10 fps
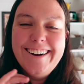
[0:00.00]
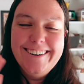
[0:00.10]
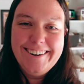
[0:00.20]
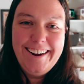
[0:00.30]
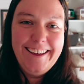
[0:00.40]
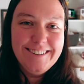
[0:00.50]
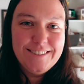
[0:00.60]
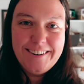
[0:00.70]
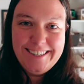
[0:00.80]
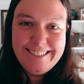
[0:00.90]
Okay, that was
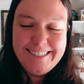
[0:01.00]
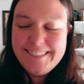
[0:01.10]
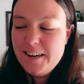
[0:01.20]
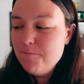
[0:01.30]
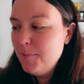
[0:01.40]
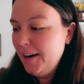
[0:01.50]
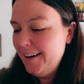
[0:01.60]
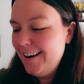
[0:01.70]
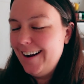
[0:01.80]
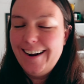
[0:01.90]
very cheesy,
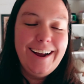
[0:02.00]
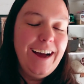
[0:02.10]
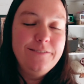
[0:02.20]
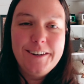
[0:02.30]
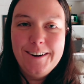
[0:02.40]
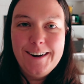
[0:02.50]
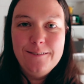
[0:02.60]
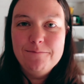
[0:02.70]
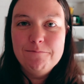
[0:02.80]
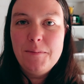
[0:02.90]
but I figured
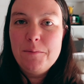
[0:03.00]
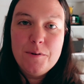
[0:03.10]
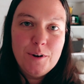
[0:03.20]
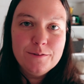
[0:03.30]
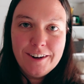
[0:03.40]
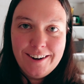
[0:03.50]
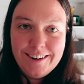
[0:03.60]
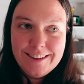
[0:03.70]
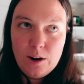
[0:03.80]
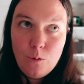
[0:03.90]
it might be more
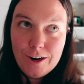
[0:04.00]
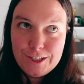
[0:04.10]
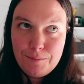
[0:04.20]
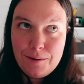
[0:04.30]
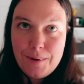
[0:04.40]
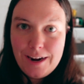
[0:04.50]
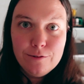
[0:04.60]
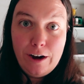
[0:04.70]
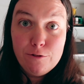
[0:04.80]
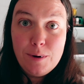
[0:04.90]
fun than watching me make
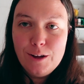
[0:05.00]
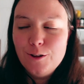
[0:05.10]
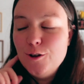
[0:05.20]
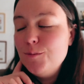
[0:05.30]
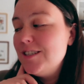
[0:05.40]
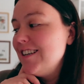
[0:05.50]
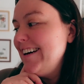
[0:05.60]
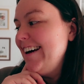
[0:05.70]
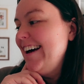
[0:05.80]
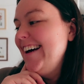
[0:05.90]
5 belt loops.
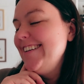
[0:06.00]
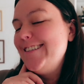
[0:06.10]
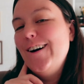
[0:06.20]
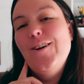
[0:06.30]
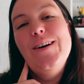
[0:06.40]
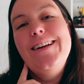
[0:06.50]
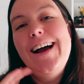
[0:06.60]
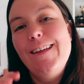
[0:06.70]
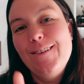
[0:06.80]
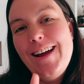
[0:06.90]
So
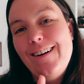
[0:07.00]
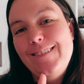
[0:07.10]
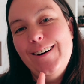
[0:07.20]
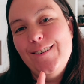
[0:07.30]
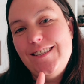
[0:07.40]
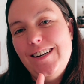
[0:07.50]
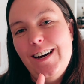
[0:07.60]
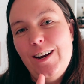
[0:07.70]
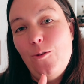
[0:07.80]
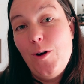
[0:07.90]
now that we have those
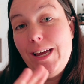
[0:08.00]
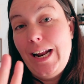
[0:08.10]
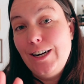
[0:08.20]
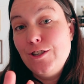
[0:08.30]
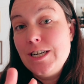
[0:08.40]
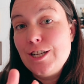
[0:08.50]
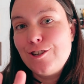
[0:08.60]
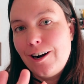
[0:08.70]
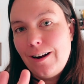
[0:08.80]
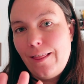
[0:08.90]
done, we can actually get
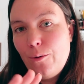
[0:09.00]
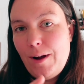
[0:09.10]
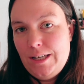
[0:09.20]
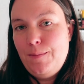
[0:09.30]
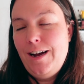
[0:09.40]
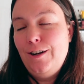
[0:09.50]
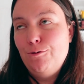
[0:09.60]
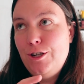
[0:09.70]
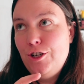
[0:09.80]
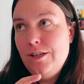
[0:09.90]
started on the waistband,
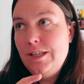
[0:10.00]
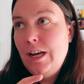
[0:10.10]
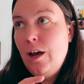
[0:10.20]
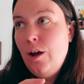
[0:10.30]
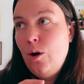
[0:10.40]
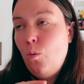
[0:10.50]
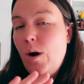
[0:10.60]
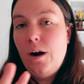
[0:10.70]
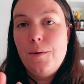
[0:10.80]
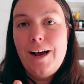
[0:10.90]
which is
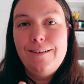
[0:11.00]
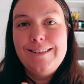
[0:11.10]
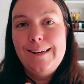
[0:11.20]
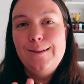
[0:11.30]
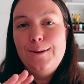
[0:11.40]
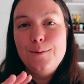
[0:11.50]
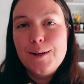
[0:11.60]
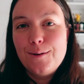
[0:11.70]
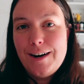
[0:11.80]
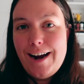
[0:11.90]
where I'm gonna have to get a little
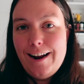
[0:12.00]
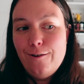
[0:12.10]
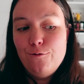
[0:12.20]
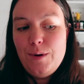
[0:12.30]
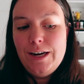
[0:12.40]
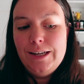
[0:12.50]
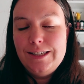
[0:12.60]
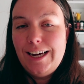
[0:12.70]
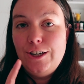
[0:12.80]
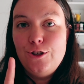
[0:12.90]
bit creative,
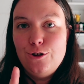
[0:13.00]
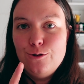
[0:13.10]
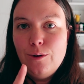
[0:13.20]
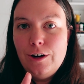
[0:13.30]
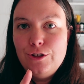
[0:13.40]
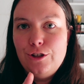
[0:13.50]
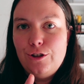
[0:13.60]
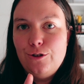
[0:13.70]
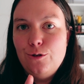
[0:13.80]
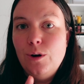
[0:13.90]
because I do want
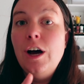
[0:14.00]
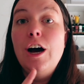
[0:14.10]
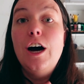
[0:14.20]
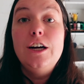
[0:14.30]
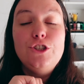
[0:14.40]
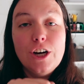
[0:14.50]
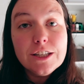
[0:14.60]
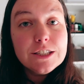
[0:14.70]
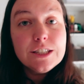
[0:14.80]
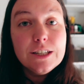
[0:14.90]
to
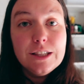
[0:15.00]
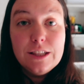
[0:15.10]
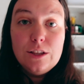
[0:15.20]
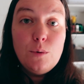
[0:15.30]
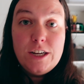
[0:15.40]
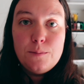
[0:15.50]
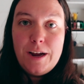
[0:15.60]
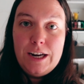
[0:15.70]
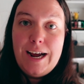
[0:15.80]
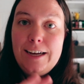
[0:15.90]
adjust the
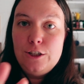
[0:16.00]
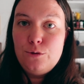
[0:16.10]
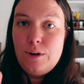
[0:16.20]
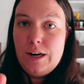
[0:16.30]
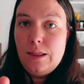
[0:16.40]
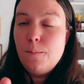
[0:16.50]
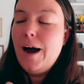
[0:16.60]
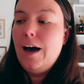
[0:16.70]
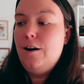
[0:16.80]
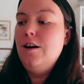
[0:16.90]
waistband as it's written in the
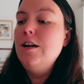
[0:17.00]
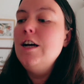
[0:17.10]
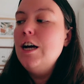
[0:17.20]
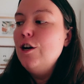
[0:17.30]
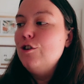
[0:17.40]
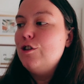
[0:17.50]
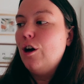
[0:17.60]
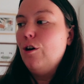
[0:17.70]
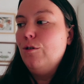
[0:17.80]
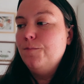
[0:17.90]
pattern.
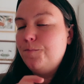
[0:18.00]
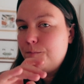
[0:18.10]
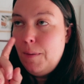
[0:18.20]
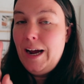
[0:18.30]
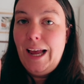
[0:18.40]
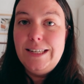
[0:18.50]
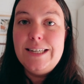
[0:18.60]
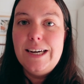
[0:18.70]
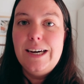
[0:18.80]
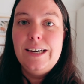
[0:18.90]
So my
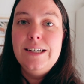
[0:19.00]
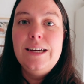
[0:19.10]
idea,